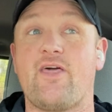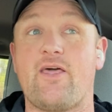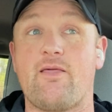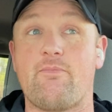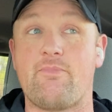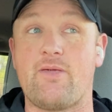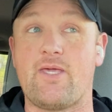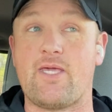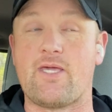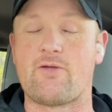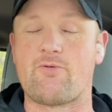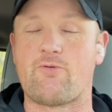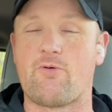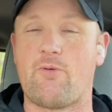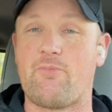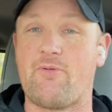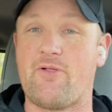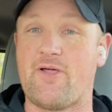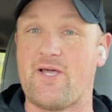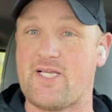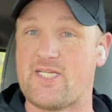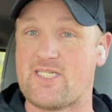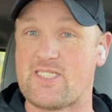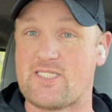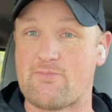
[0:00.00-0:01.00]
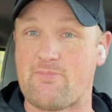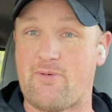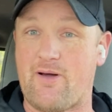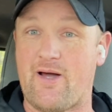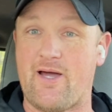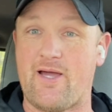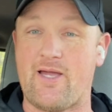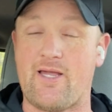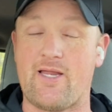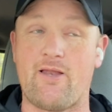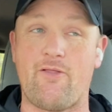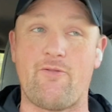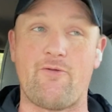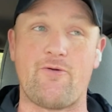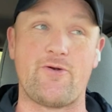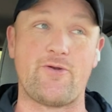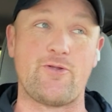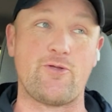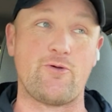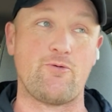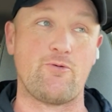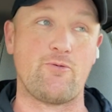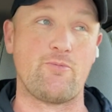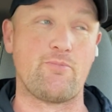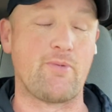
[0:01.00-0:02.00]
and being replaced by another
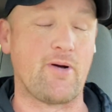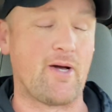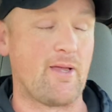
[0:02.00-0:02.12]
dude.